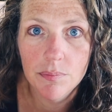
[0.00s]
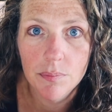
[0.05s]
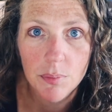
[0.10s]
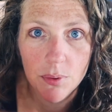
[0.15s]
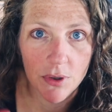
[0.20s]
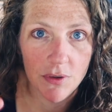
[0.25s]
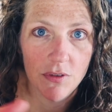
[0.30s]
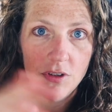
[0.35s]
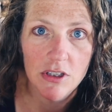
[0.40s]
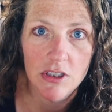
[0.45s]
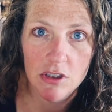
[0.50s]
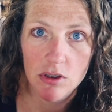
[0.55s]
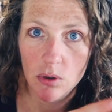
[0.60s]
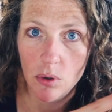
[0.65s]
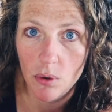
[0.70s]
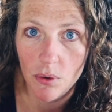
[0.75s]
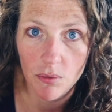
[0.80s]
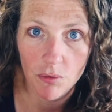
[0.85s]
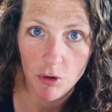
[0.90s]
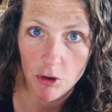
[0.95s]
previous
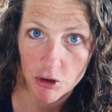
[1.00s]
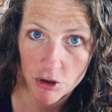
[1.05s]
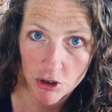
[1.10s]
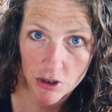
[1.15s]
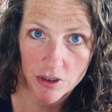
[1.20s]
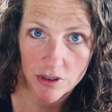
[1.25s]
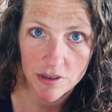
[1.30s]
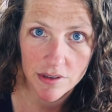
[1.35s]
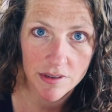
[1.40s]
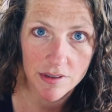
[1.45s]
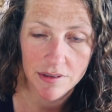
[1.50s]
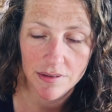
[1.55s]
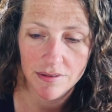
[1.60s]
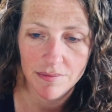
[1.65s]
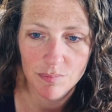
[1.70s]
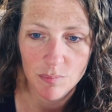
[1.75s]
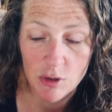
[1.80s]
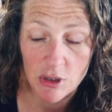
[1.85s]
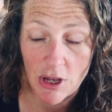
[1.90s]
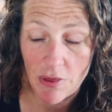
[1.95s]
old versions
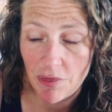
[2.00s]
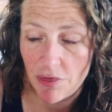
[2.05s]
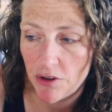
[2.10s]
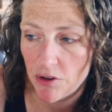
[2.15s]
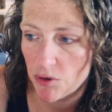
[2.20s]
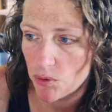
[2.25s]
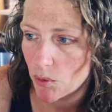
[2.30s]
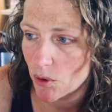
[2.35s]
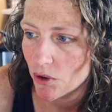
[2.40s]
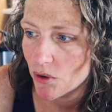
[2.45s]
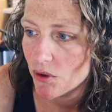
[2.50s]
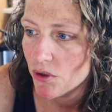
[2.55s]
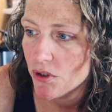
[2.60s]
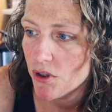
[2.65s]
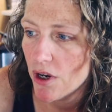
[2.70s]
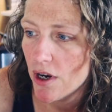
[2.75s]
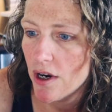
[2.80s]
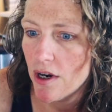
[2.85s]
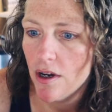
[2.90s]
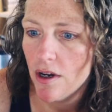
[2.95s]
set in this world.